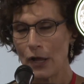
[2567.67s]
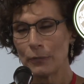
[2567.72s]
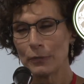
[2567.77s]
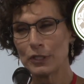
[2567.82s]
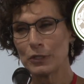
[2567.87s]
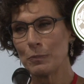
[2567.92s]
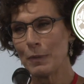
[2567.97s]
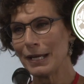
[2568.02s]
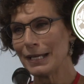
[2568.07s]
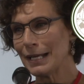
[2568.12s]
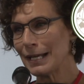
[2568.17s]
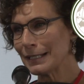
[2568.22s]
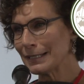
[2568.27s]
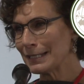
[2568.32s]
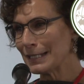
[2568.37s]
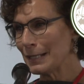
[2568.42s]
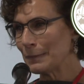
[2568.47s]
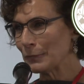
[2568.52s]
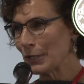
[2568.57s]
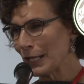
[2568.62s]
which may not
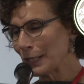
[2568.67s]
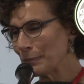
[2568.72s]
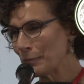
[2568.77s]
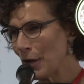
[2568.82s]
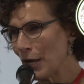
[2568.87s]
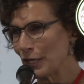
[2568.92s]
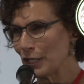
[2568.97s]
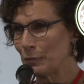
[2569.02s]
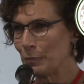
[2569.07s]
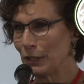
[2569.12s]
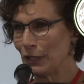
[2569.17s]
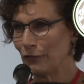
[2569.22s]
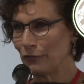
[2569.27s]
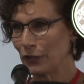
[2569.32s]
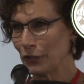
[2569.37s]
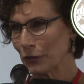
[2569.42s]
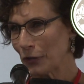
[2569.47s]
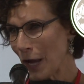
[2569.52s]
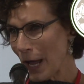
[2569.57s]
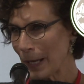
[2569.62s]
seem like much, but if
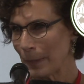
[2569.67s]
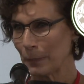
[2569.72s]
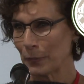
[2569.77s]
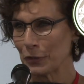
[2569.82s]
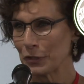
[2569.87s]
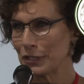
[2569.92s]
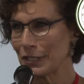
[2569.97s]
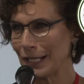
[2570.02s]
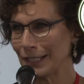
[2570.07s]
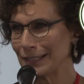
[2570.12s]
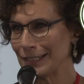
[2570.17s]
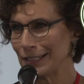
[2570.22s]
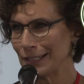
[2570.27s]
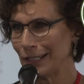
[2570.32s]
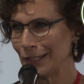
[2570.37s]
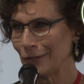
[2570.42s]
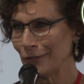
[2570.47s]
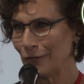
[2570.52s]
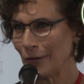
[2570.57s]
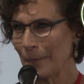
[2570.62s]
you're
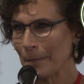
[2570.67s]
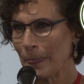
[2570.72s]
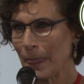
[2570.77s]
hypersensitive,